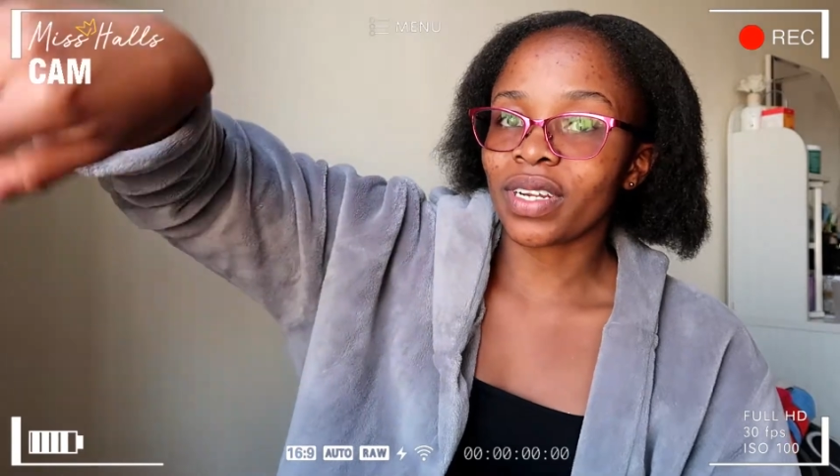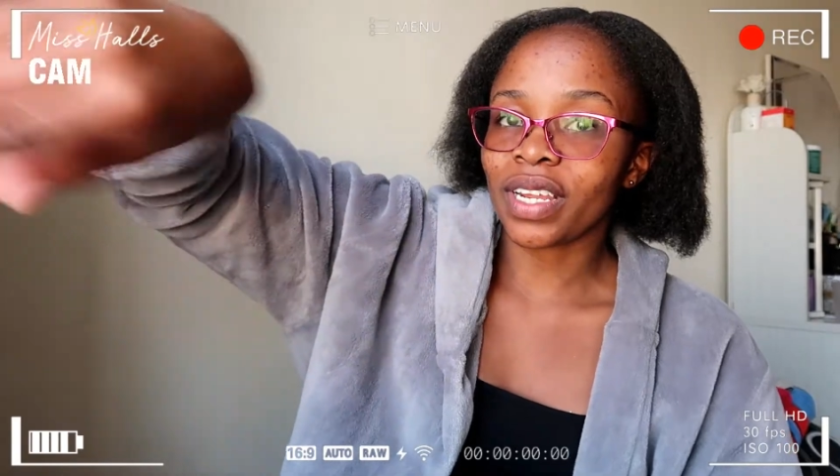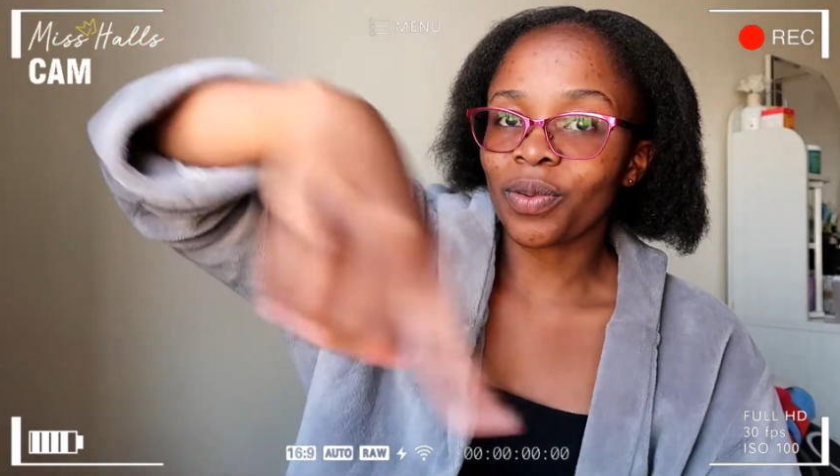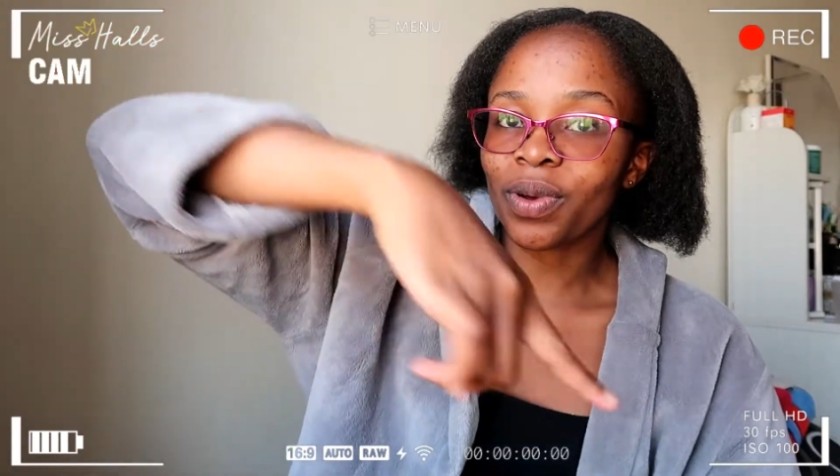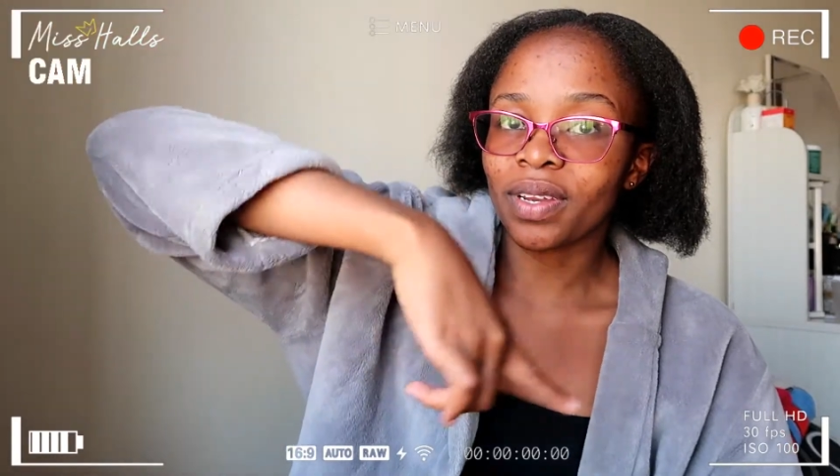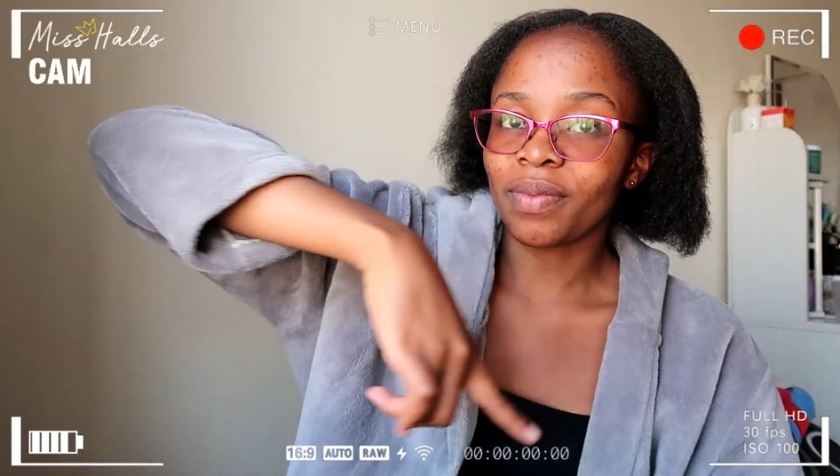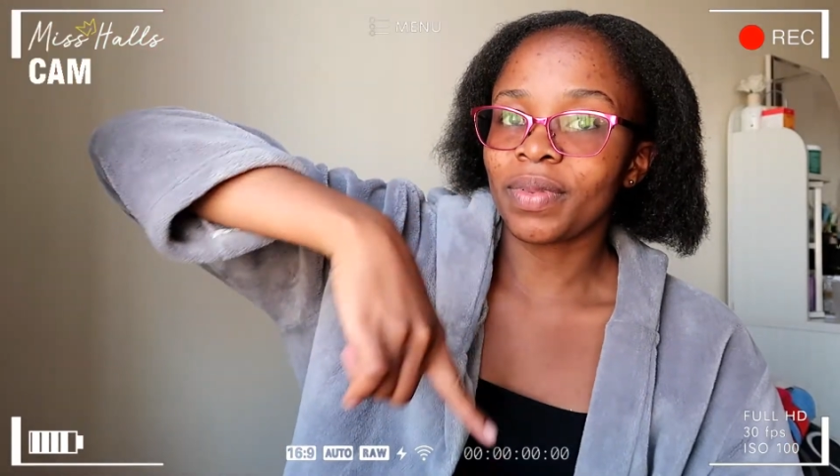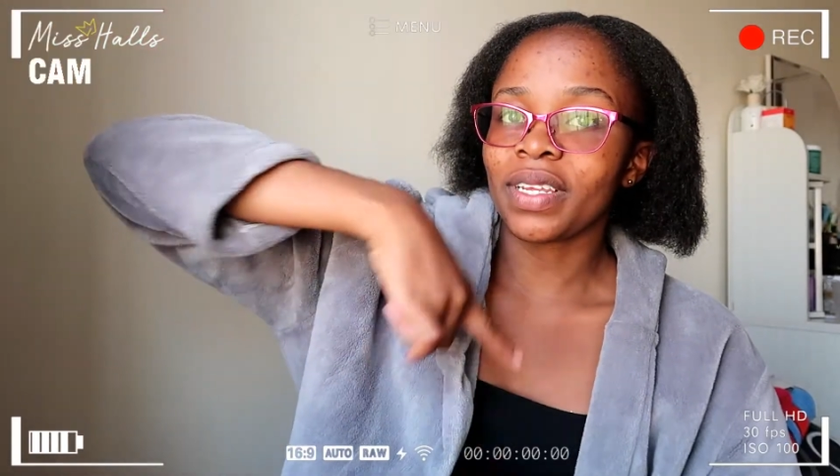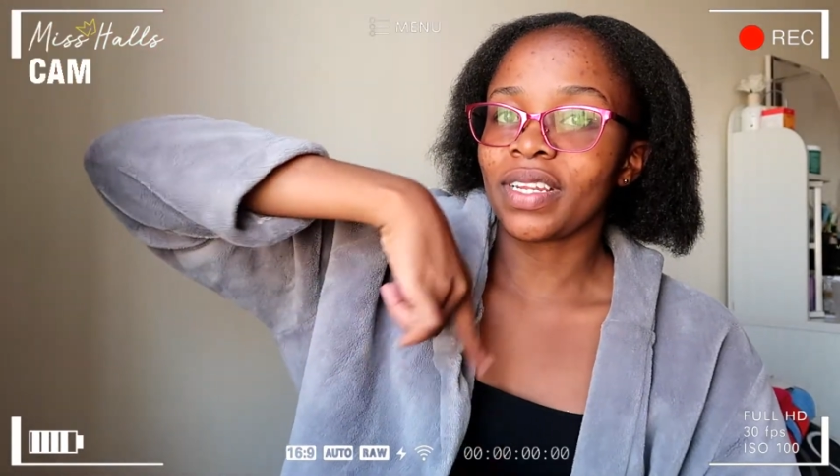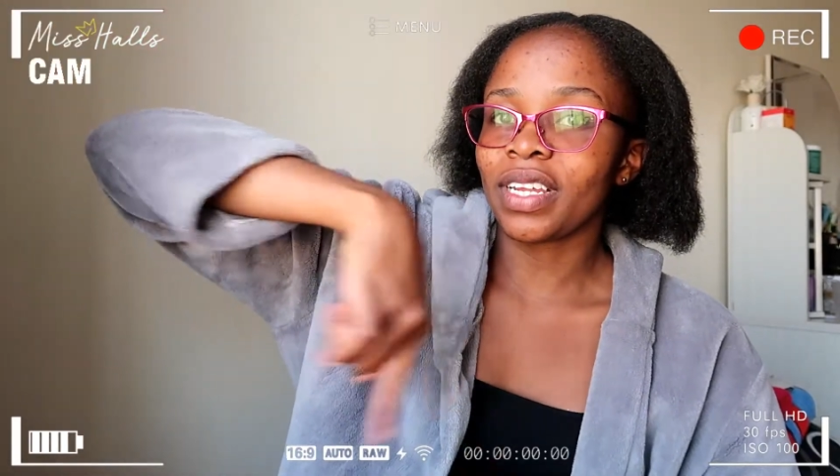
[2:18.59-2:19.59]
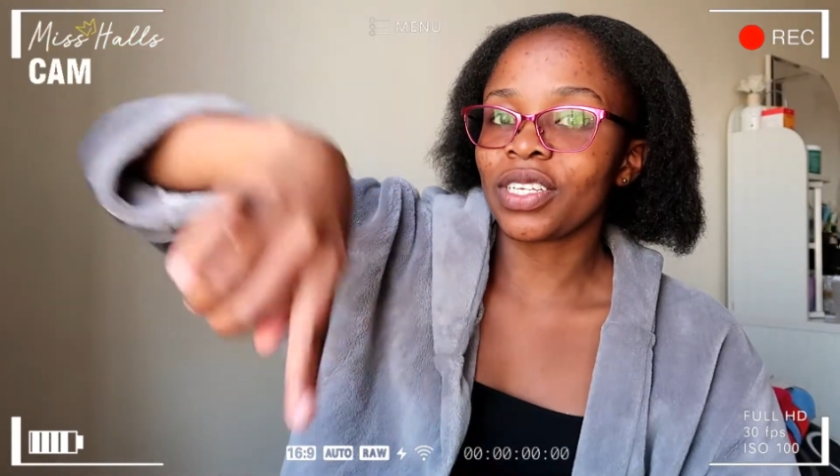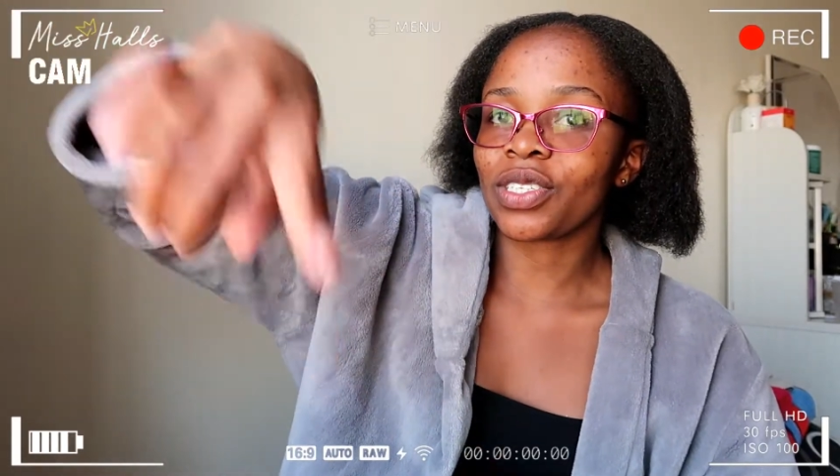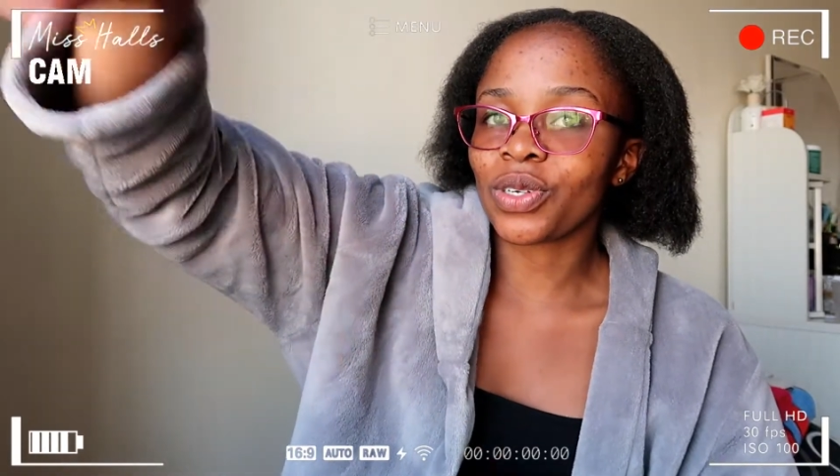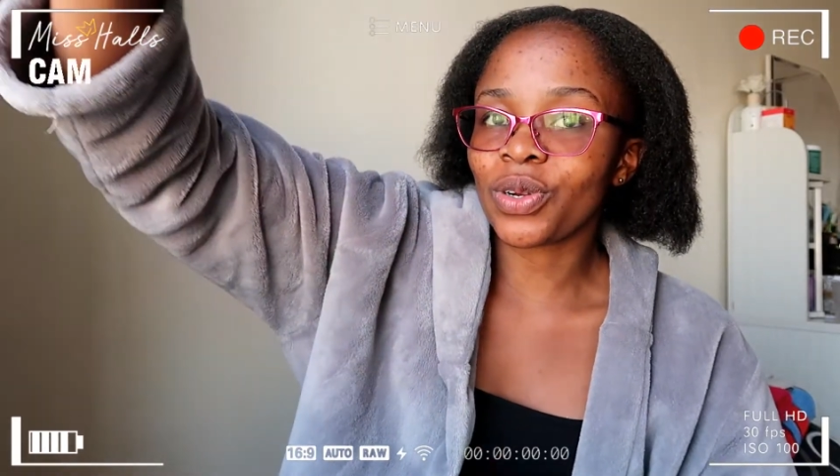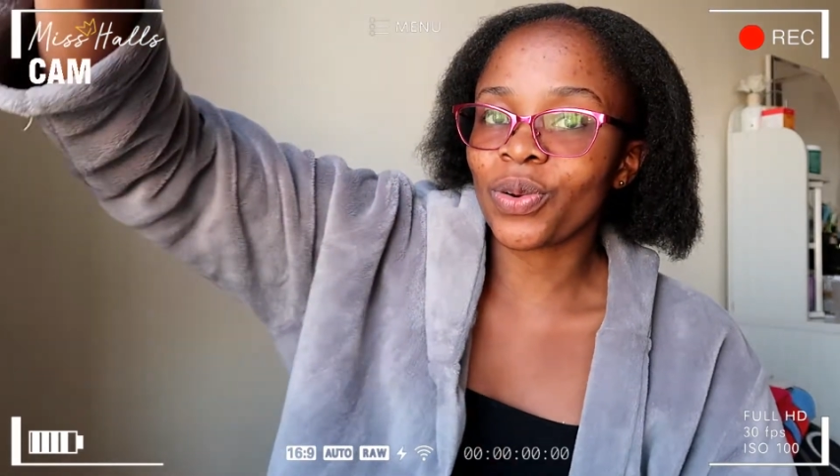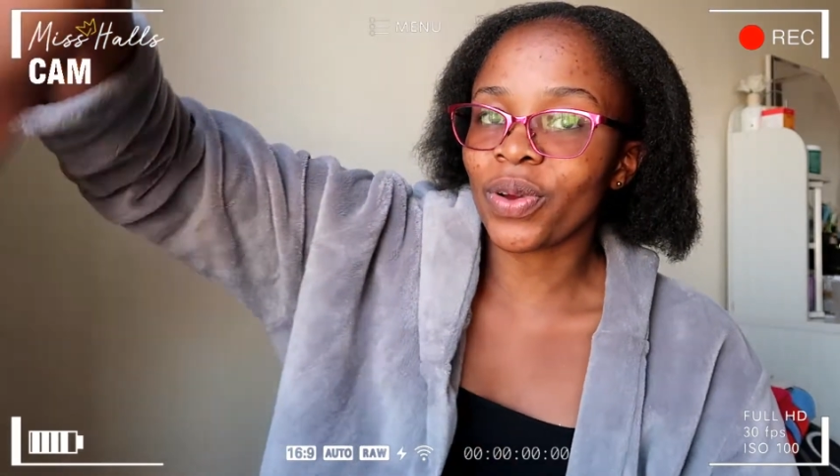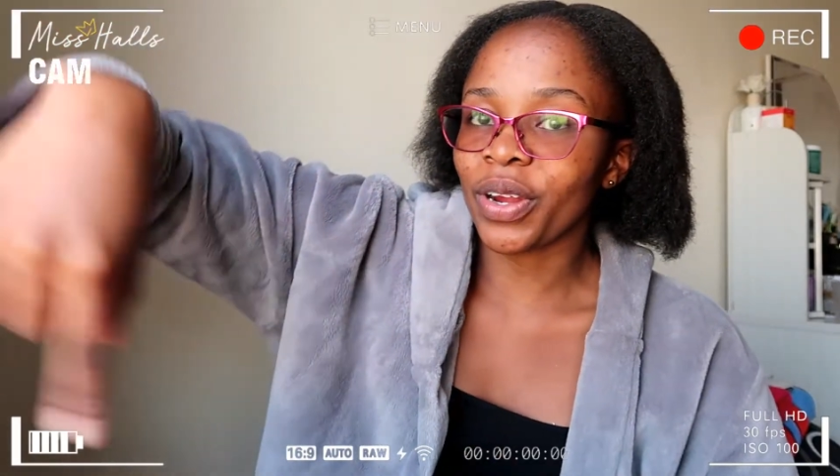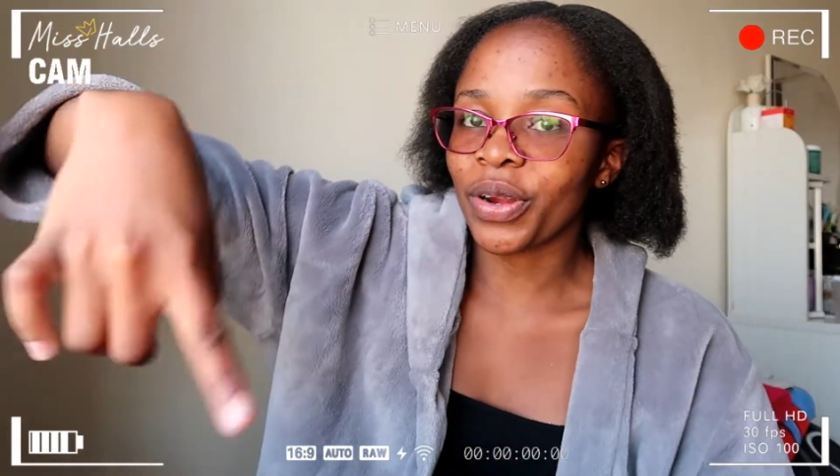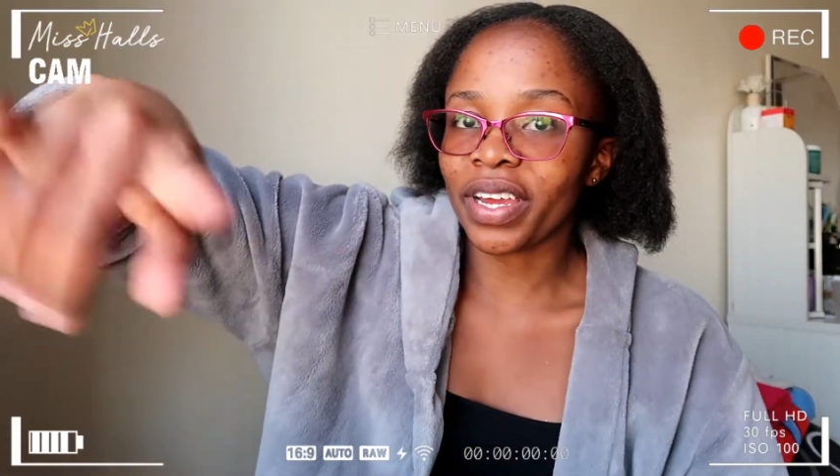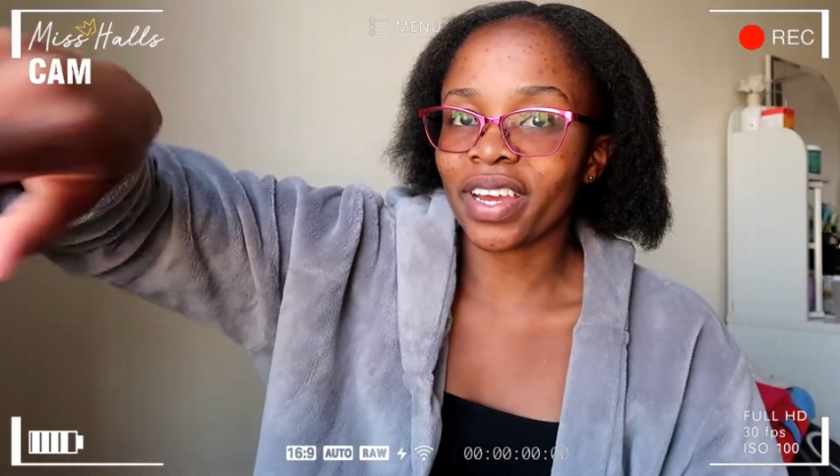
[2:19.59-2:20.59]
like one big like circle
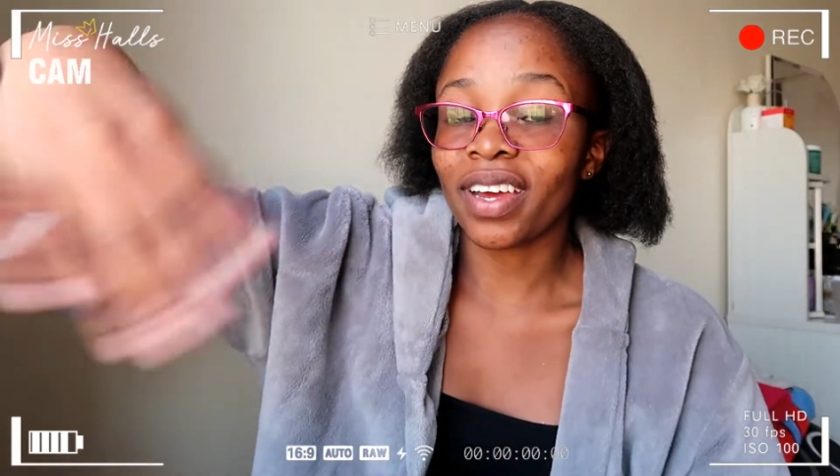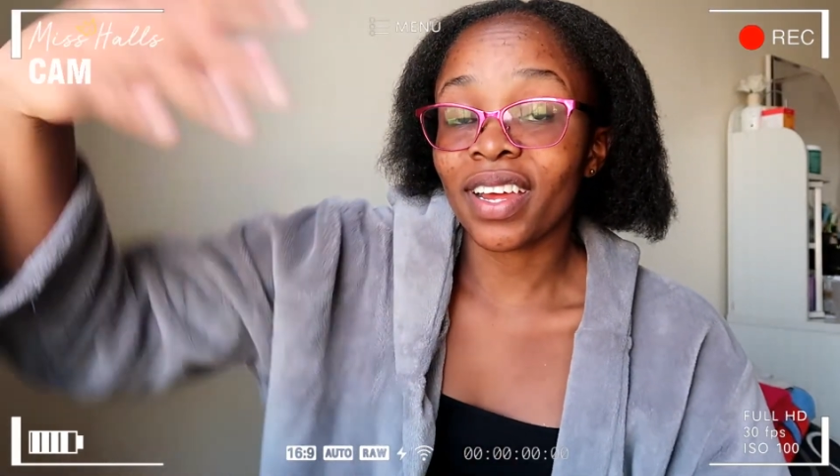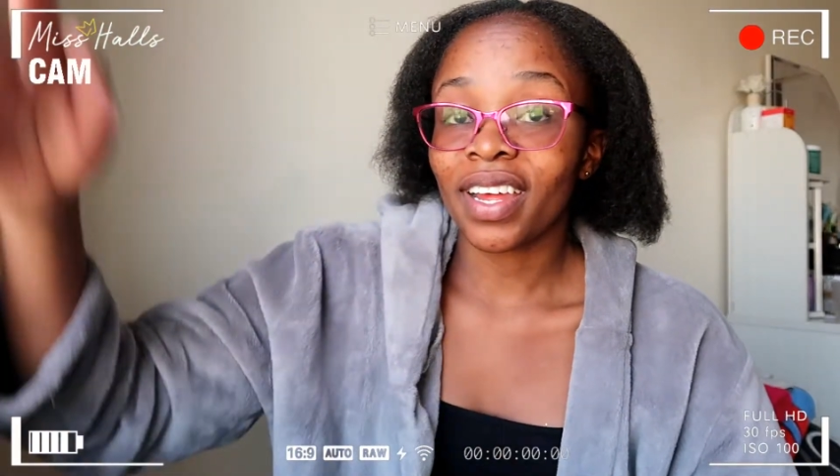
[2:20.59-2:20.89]
area